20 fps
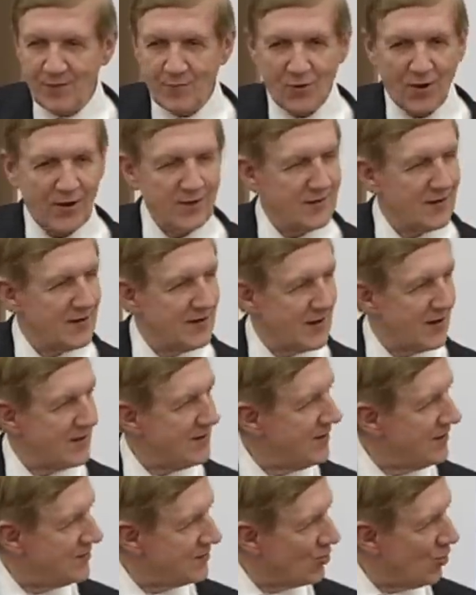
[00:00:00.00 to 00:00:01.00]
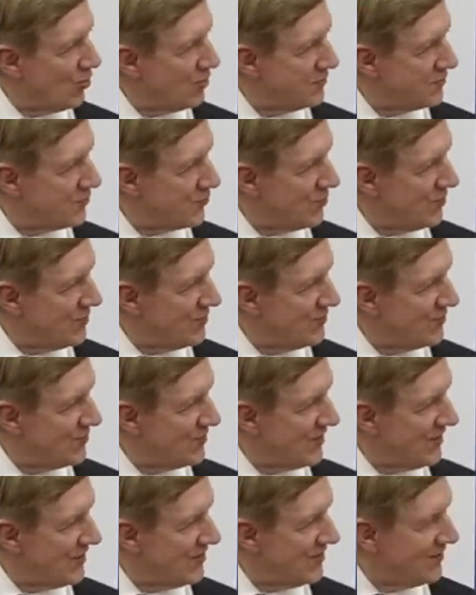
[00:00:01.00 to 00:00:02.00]
present at this conference,
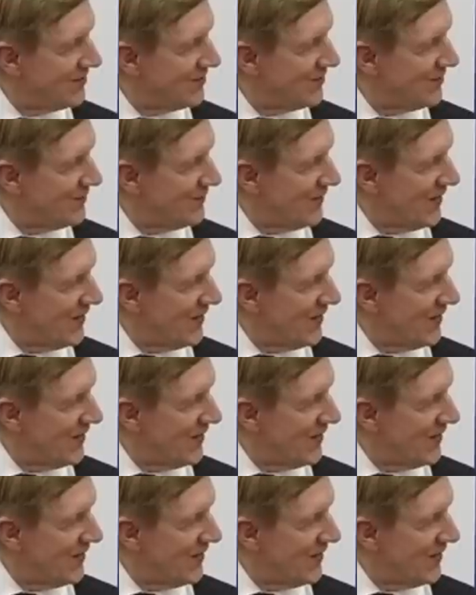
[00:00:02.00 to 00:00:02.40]
and